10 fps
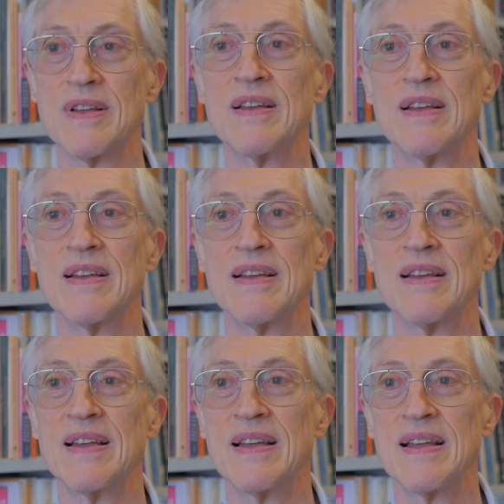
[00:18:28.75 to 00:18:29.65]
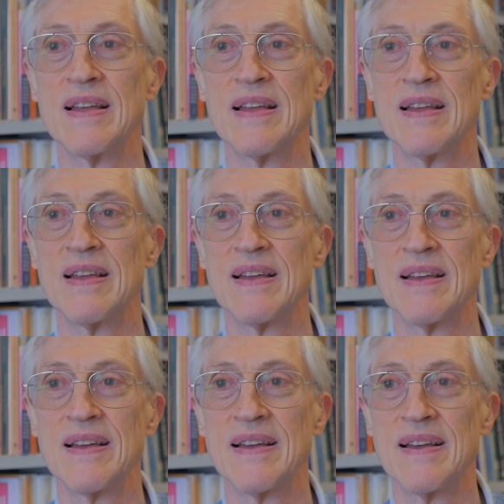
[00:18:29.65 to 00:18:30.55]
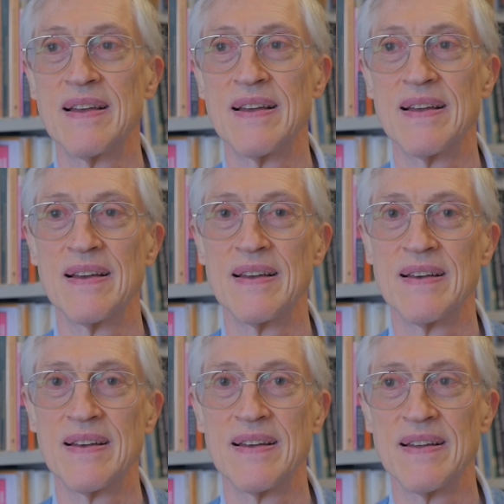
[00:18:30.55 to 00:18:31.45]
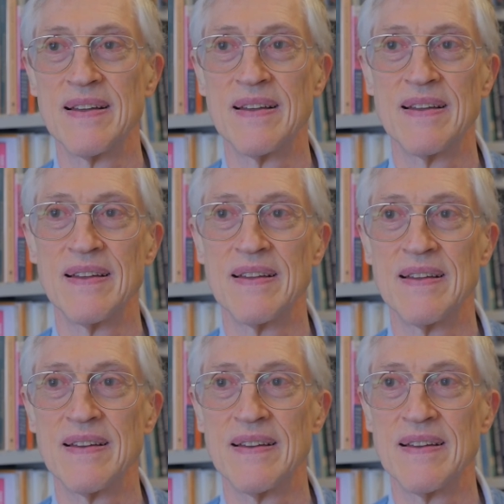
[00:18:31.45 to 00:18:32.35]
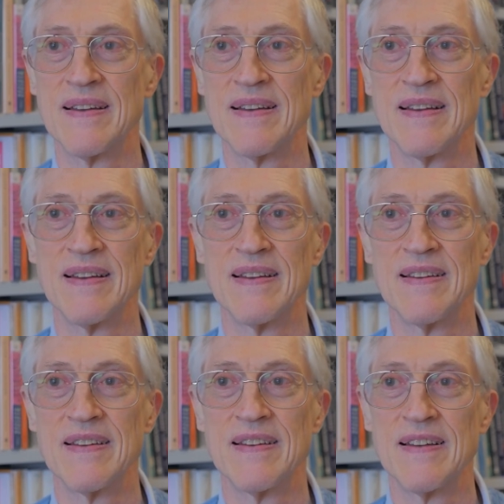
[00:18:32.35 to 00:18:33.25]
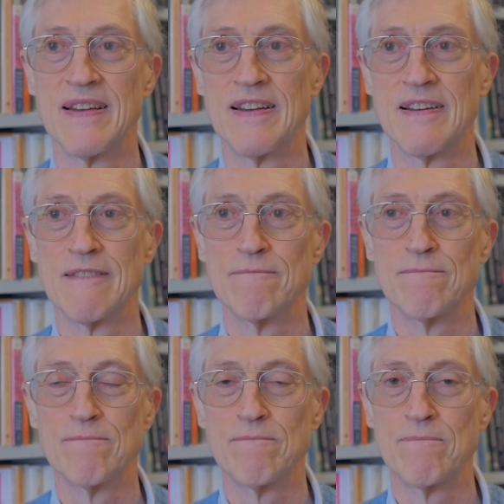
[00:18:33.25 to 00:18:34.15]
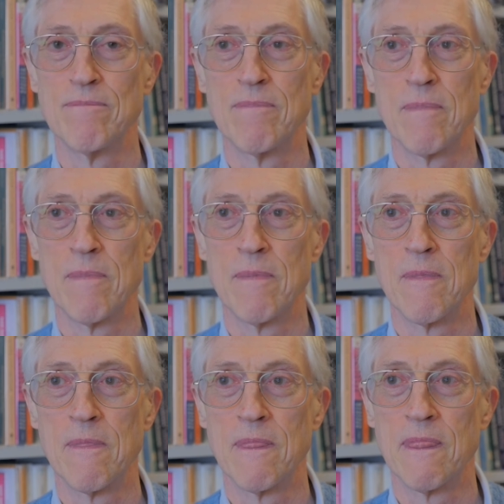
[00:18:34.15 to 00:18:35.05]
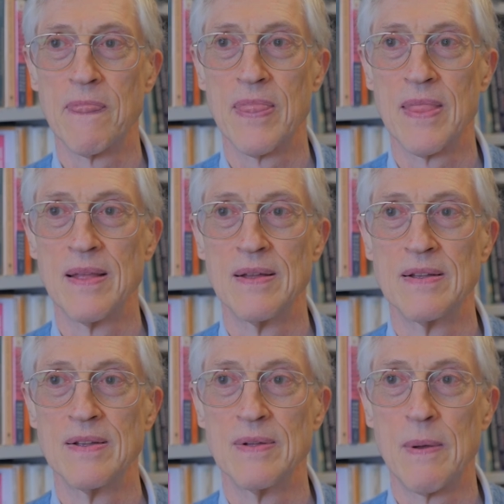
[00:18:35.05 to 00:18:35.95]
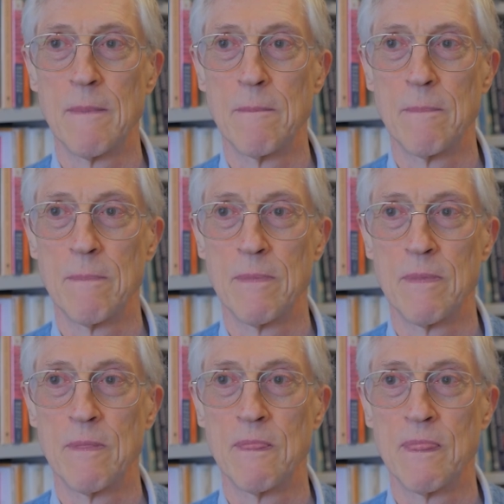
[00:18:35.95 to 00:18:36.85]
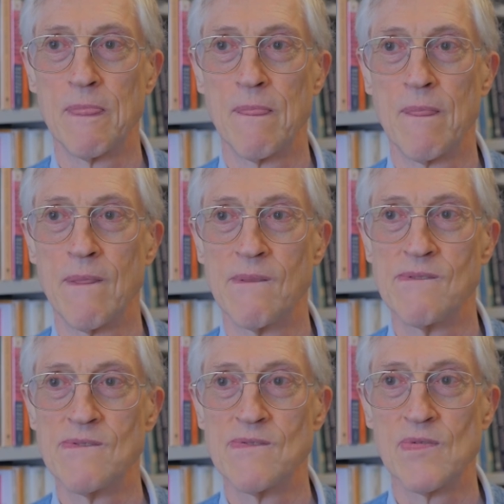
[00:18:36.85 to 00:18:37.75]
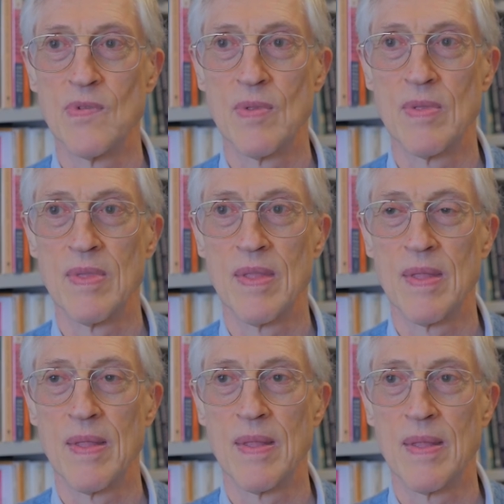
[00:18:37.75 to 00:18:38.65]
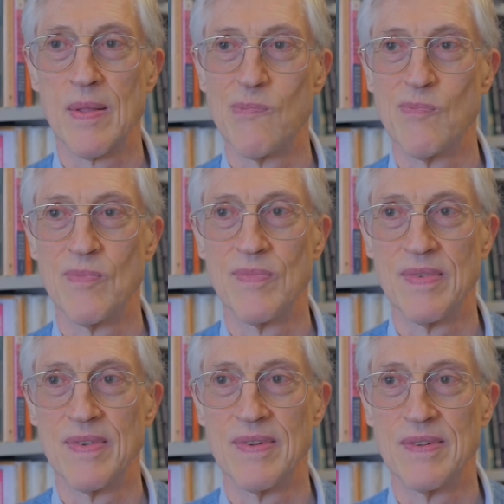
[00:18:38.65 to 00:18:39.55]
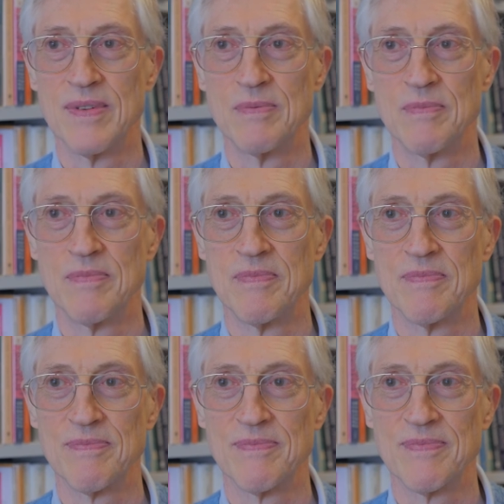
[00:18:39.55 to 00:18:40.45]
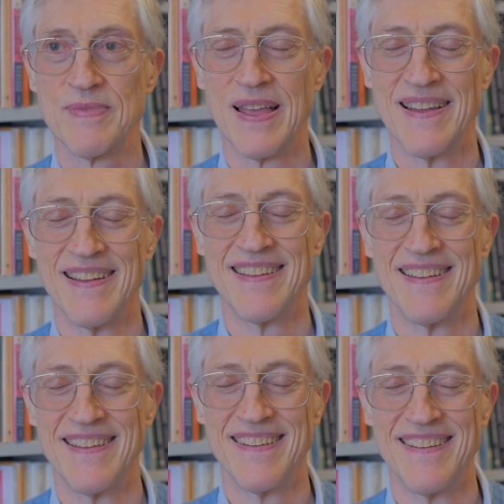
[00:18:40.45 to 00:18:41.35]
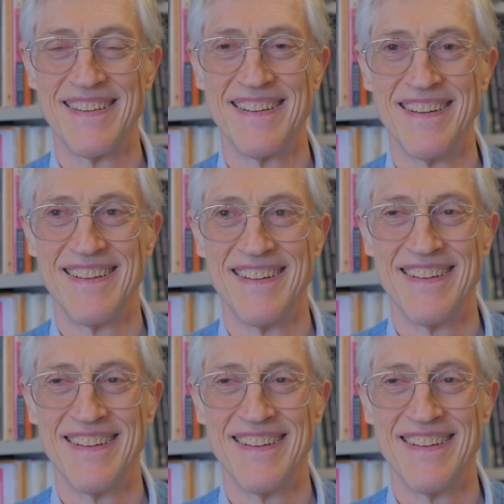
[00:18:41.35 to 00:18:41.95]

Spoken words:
Okay, anyway, in the movie, about three times the main character is asked, are we alone? And the response comes, well, if we are, it's an awful waste of space. Now, what do you think of that comment?